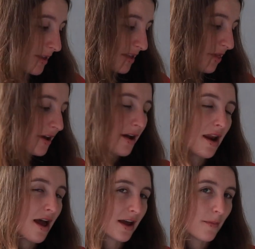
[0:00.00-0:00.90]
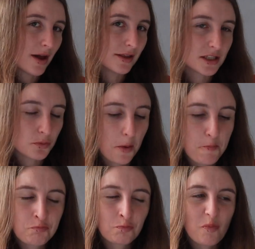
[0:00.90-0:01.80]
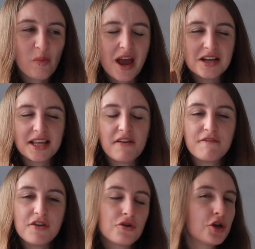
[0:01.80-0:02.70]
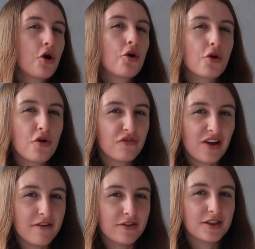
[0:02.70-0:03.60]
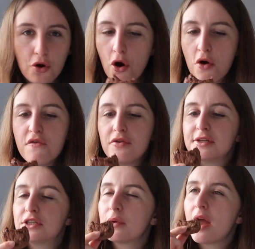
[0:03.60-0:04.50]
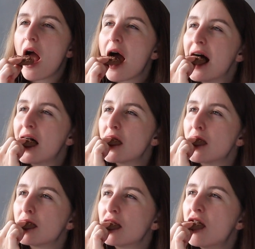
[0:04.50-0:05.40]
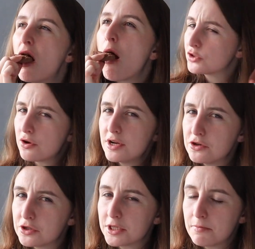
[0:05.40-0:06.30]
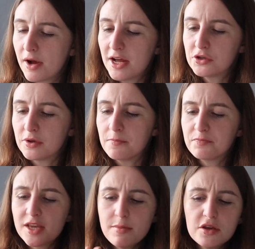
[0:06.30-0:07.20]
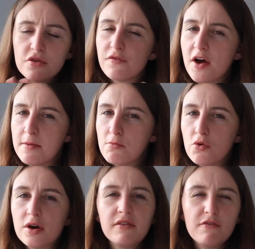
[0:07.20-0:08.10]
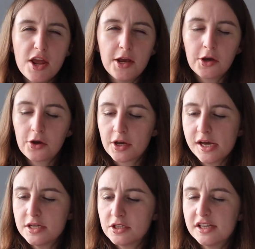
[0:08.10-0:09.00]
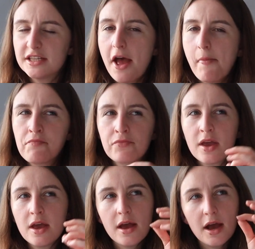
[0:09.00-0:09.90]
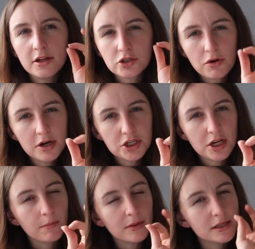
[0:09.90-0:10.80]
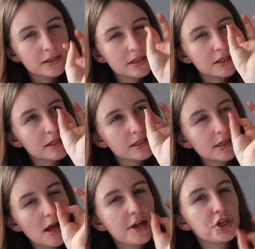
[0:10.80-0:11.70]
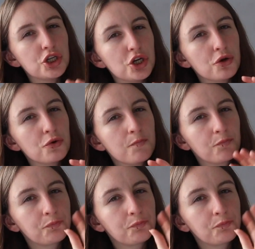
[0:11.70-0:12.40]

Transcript: And the thing I like about this one is that very cocoa flavoured, not overly sweet. It's got an interesting bite to it. Something you find more in vegan cookies is that it's crunchy, but there's just a slight chew.